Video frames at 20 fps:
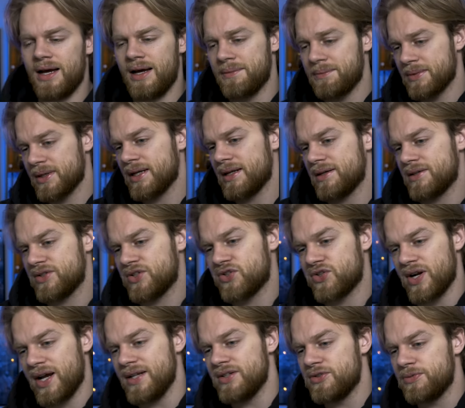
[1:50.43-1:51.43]
I'm gonna
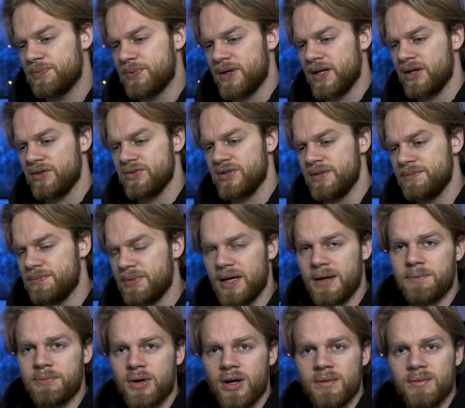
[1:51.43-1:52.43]
try to pronounce it, but
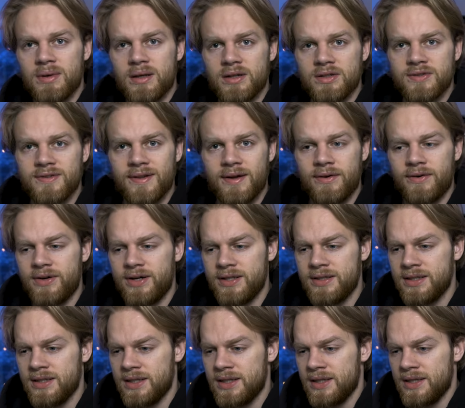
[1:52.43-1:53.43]
I'm probably gonna slaughter
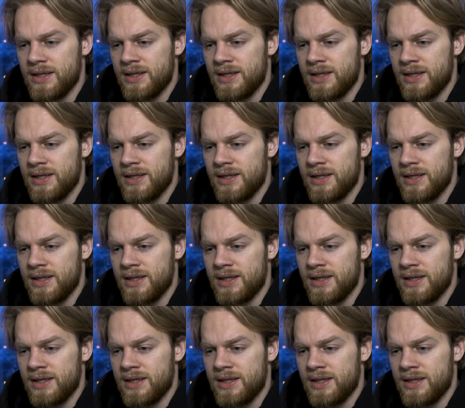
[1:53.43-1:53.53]
it.